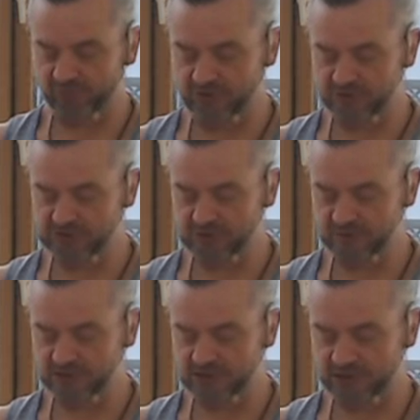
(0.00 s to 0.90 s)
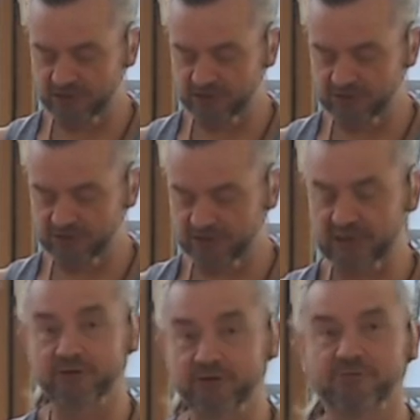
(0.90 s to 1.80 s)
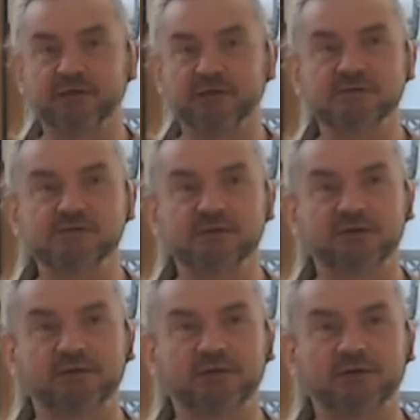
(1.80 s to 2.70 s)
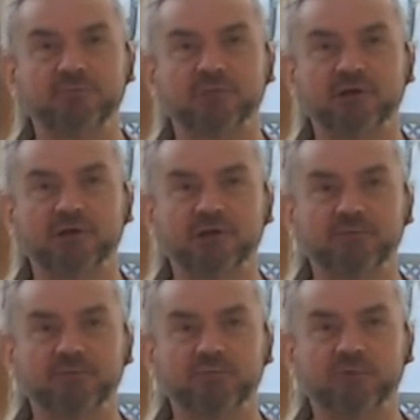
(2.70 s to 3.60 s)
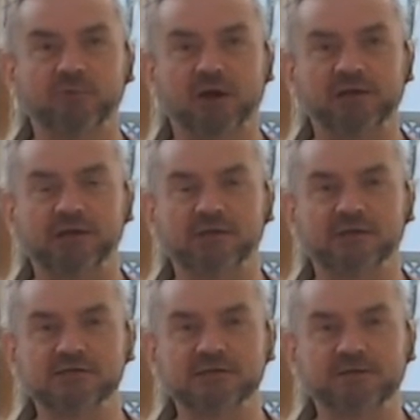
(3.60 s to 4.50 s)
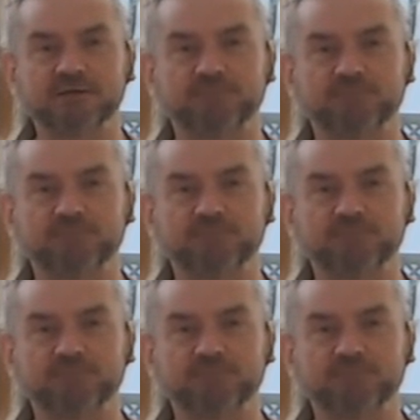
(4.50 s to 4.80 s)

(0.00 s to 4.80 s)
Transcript: enviro-somatic idea of things, the idea that